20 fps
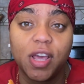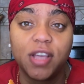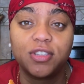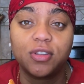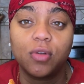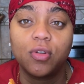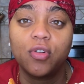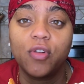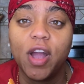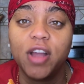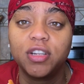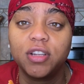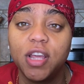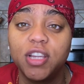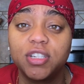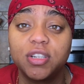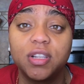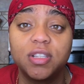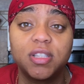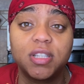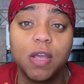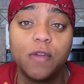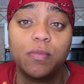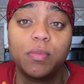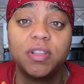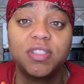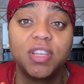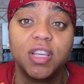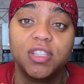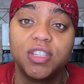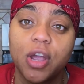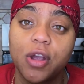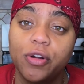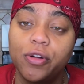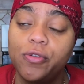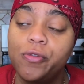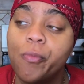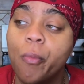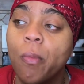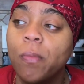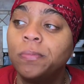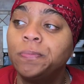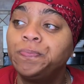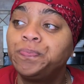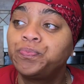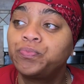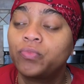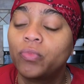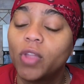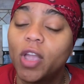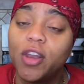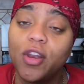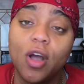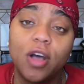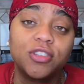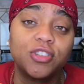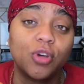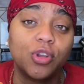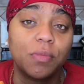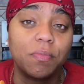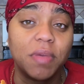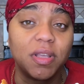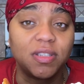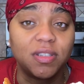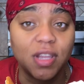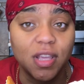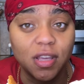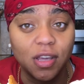So congratulations to C from the C Circle and also to Miss D.